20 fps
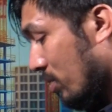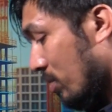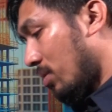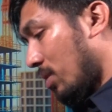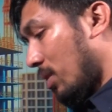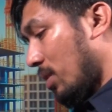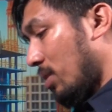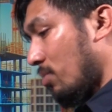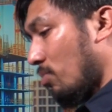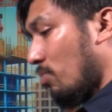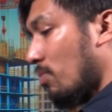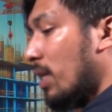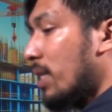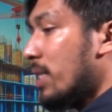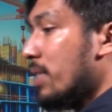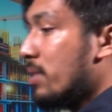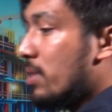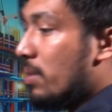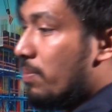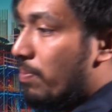And what
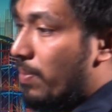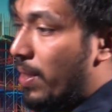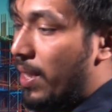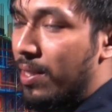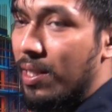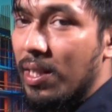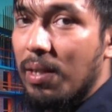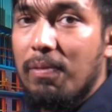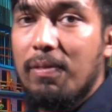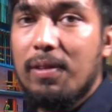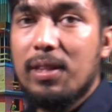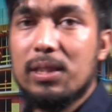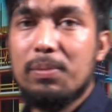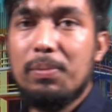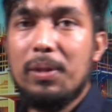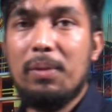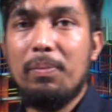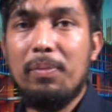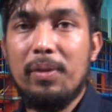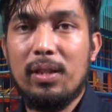is the main difference
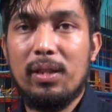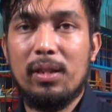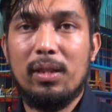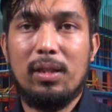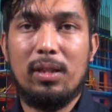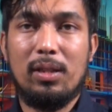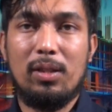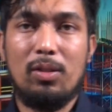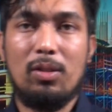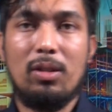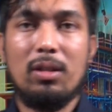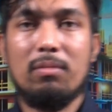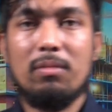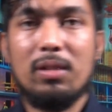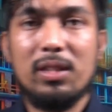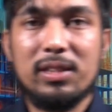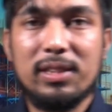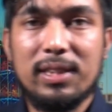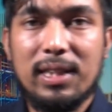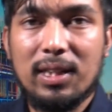between
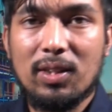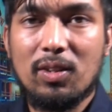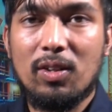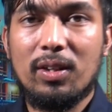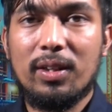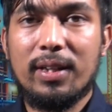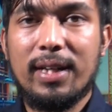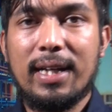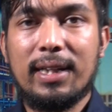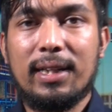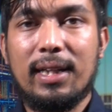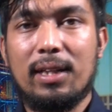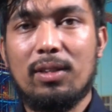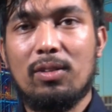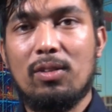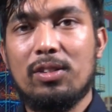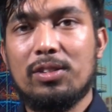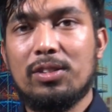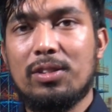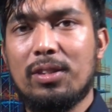normal sale contract and
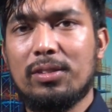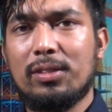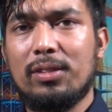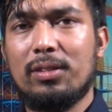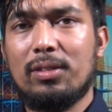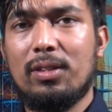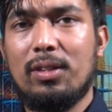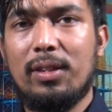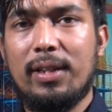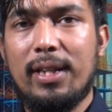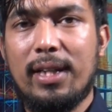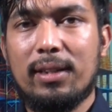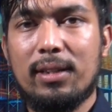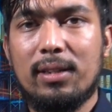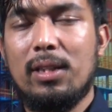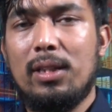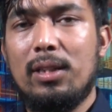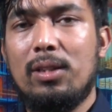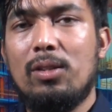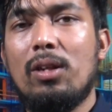construction contract?
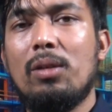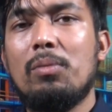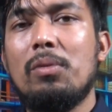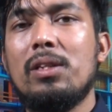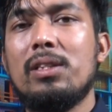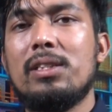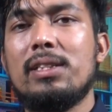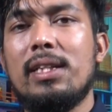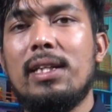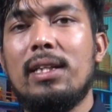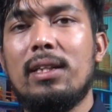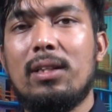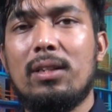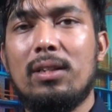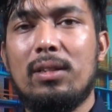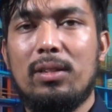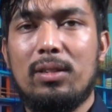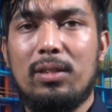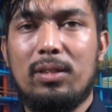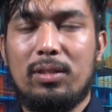Normal sale
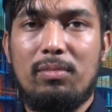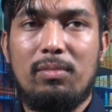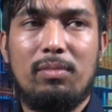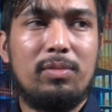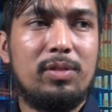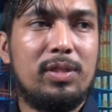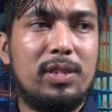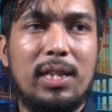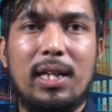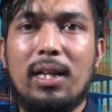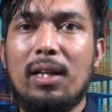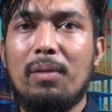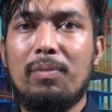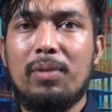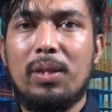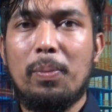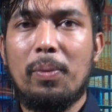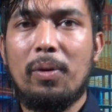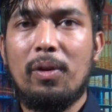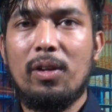of
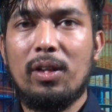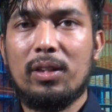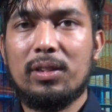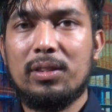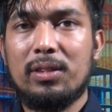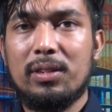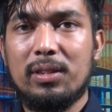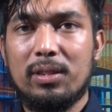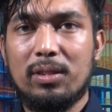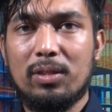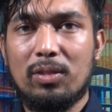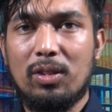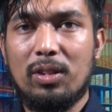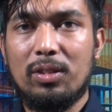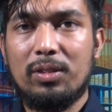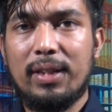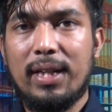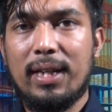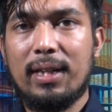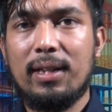the product
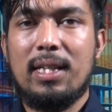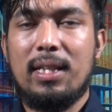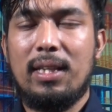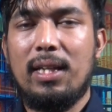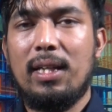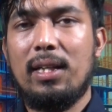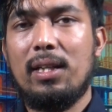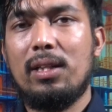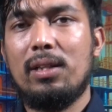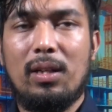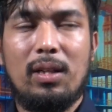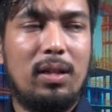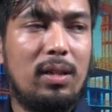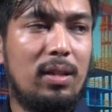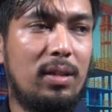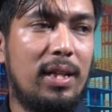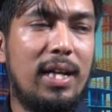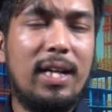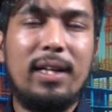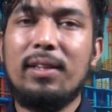contract, then
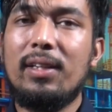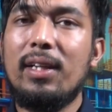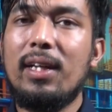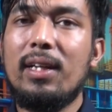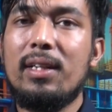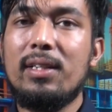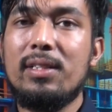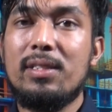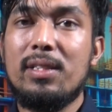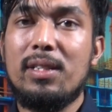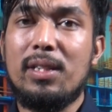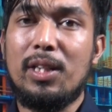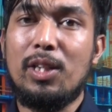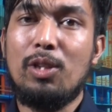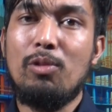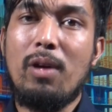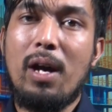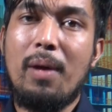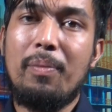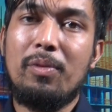that there is
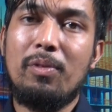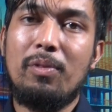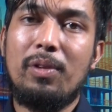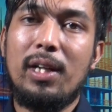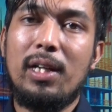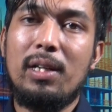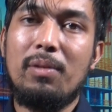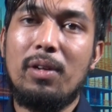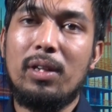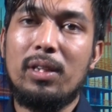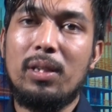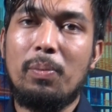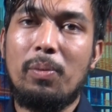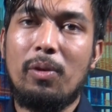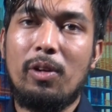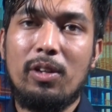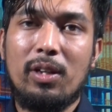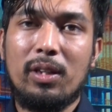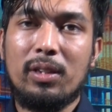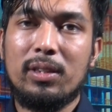you have to deliver the
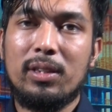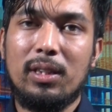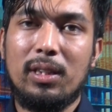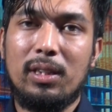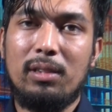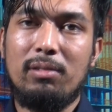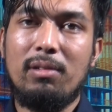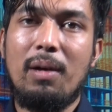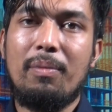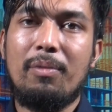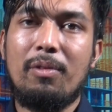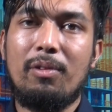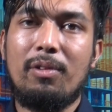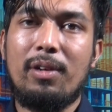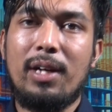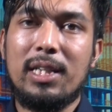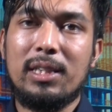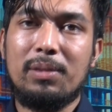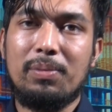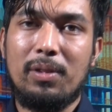product, you have to
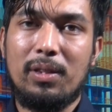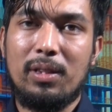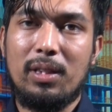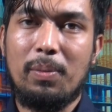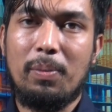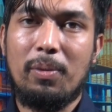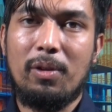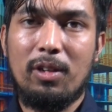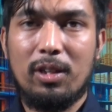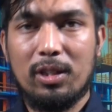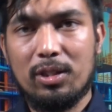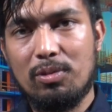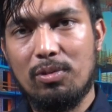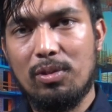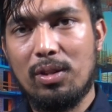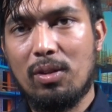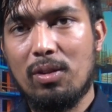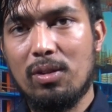transfer the product to the